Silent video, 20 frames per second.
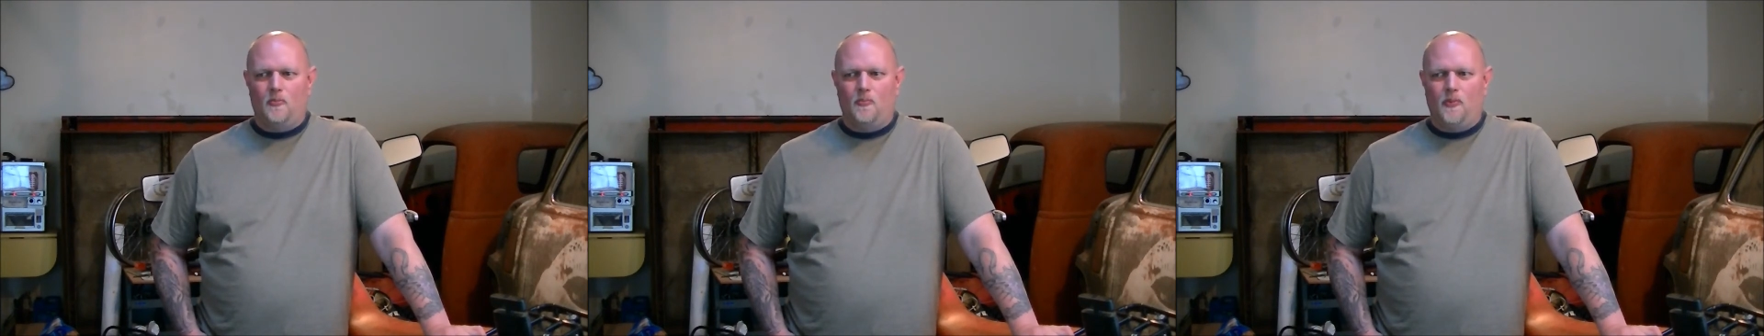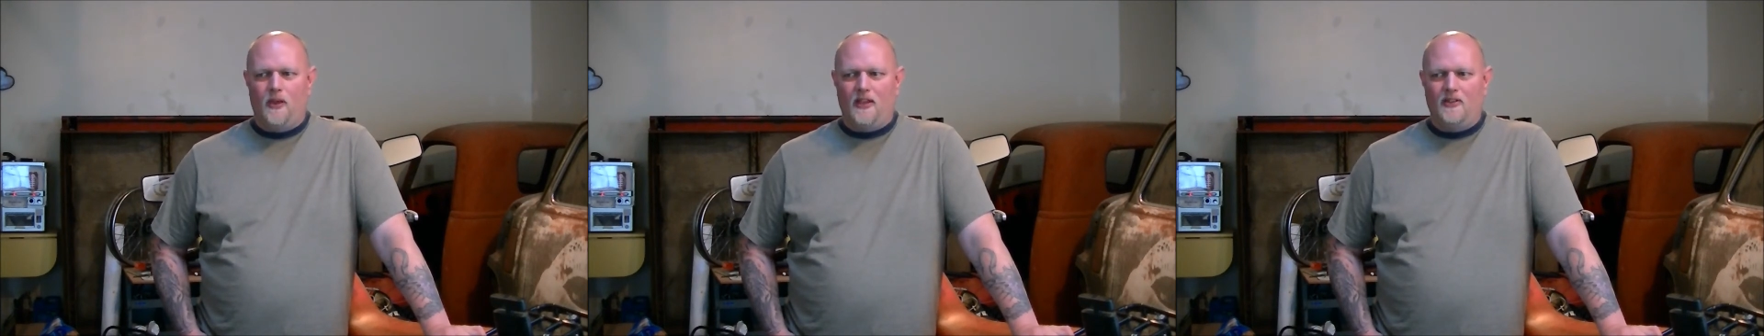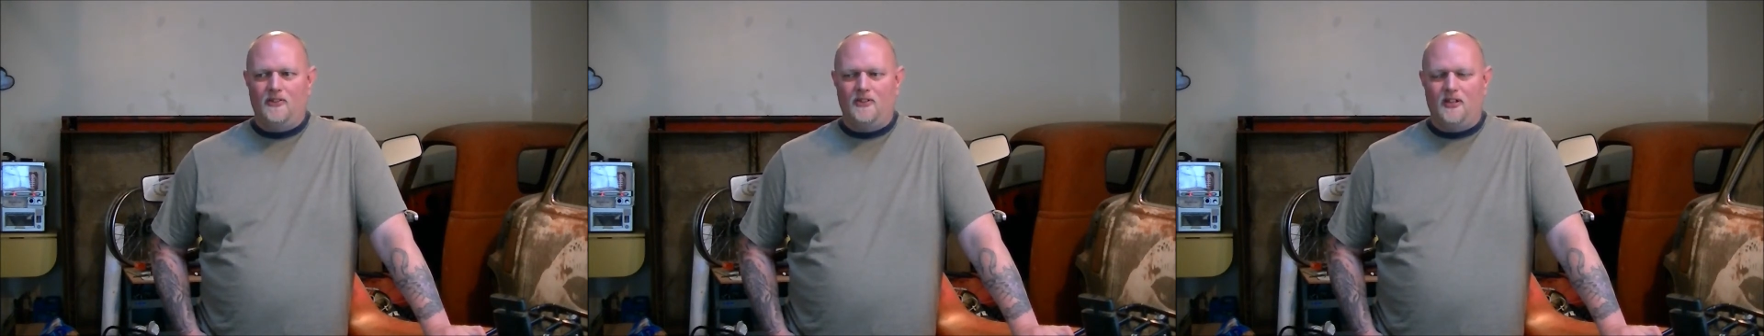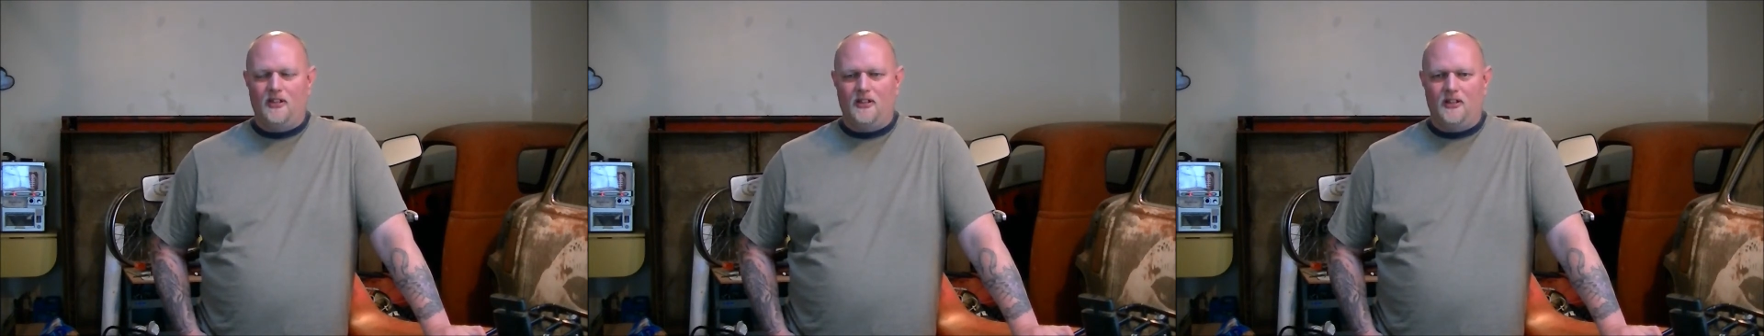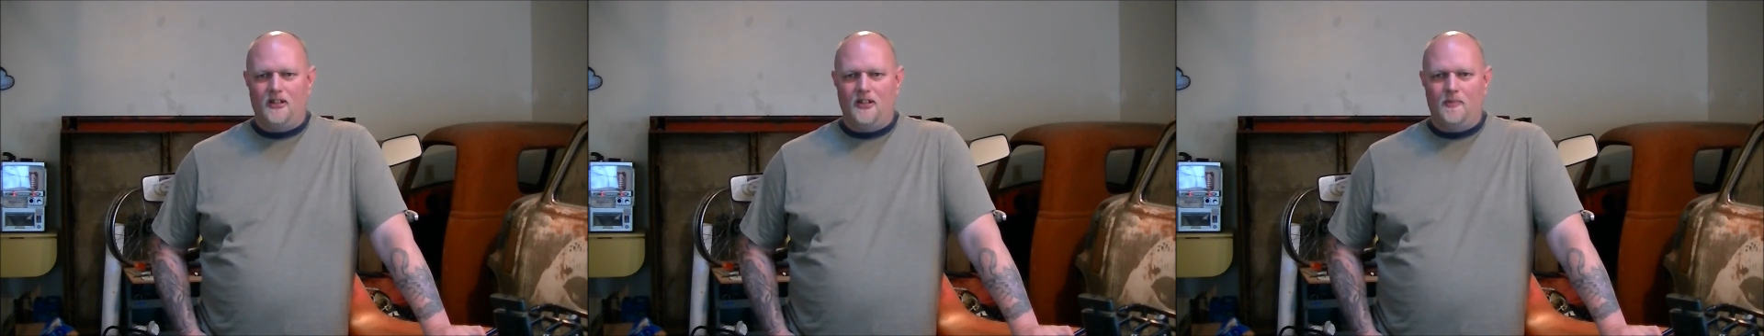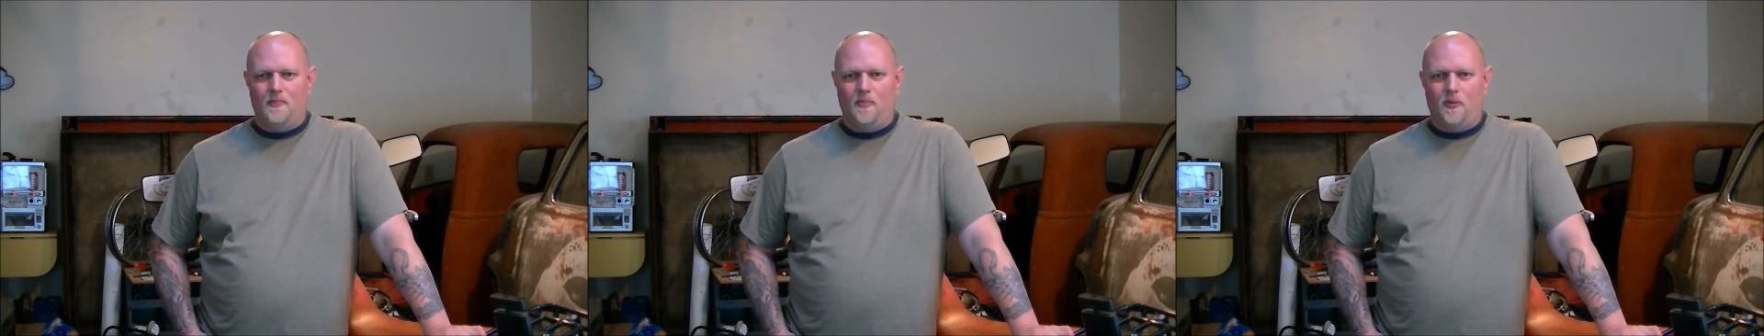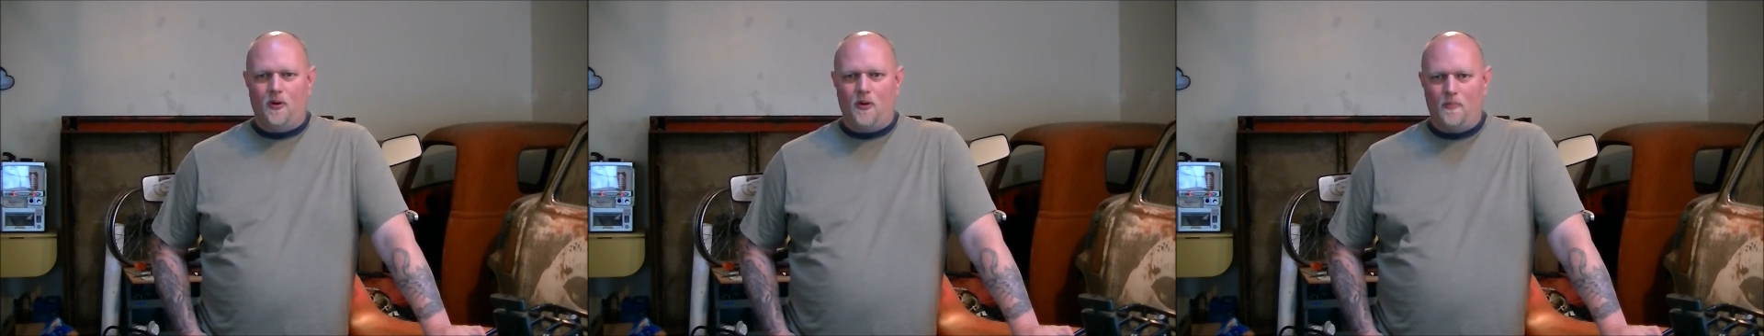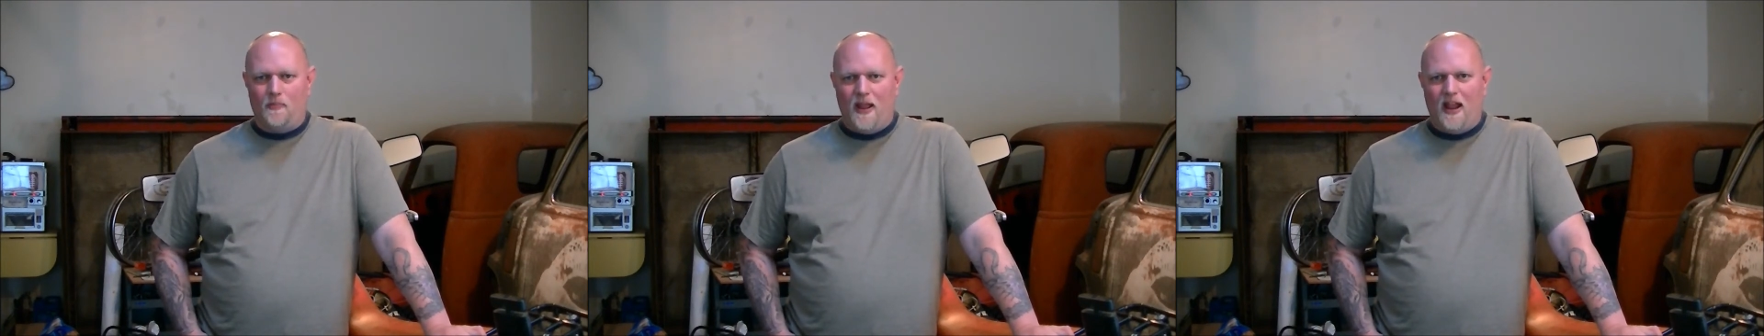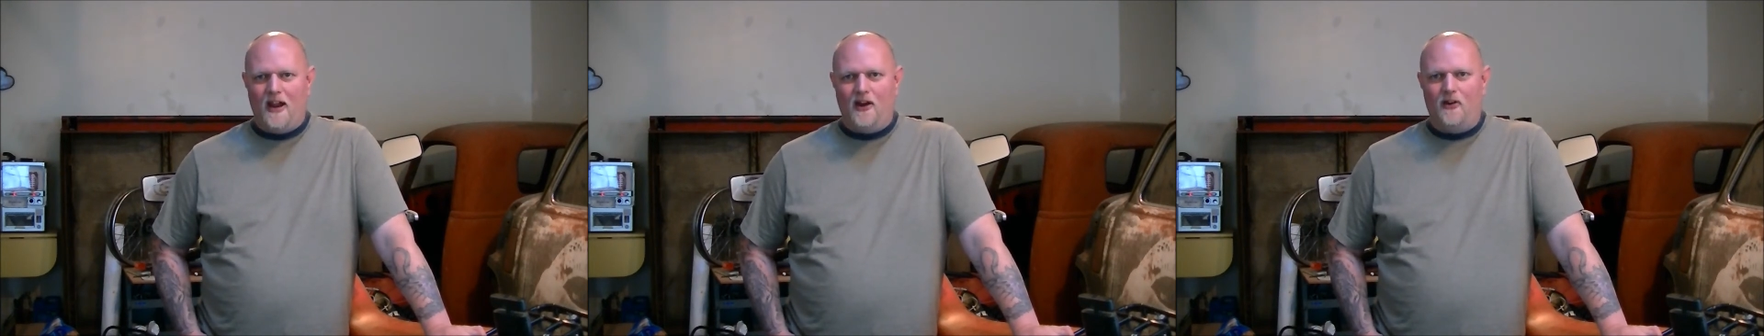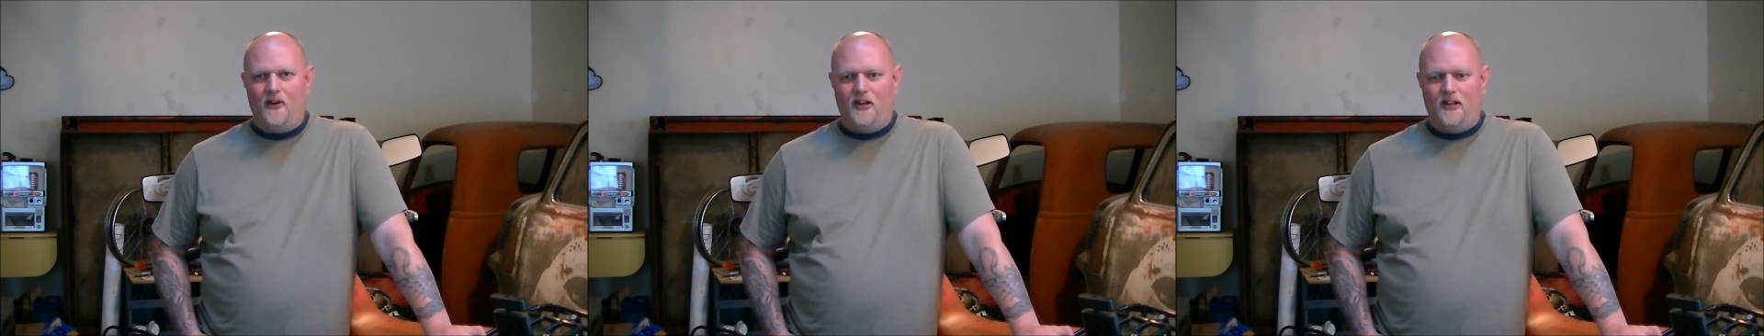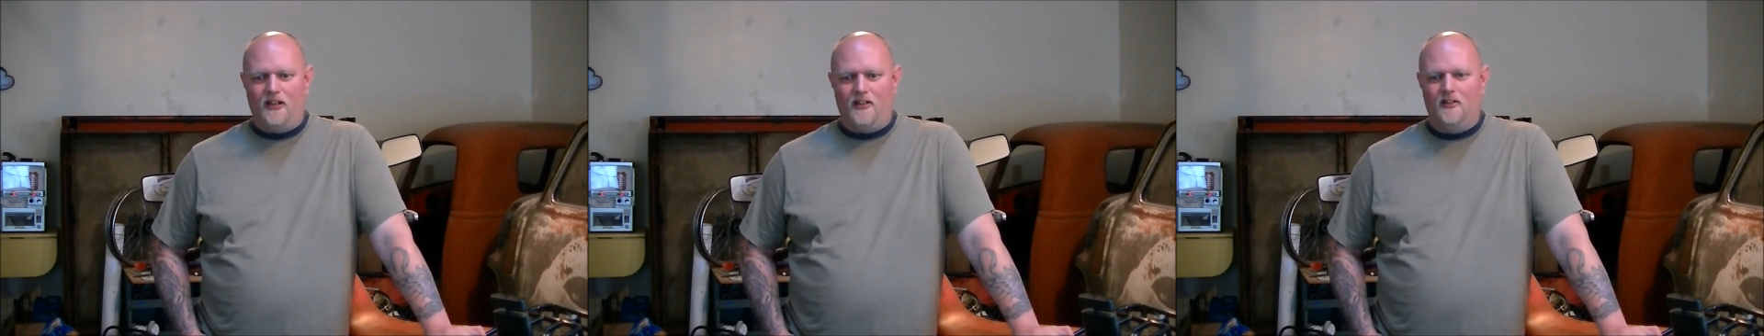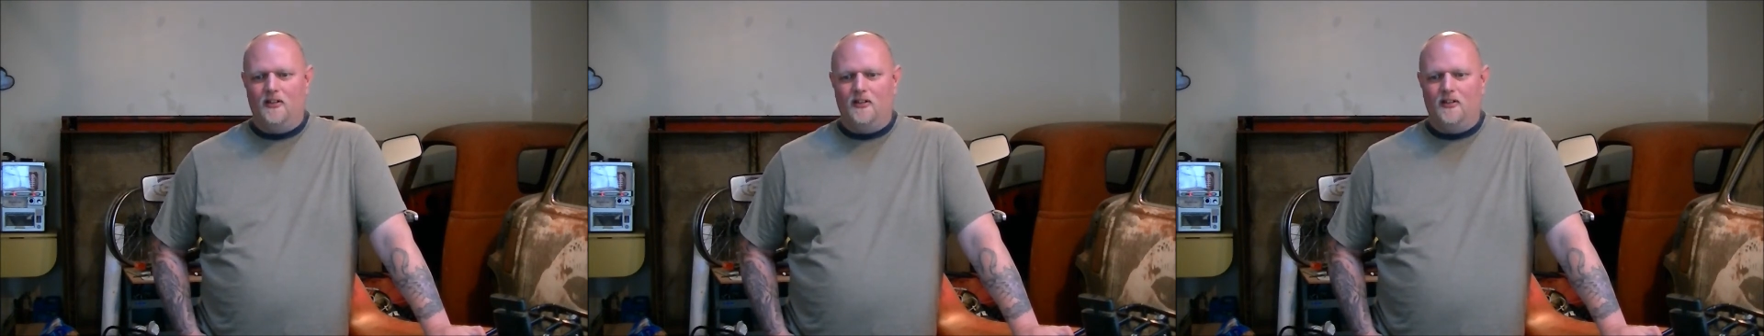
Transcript: basically preparing.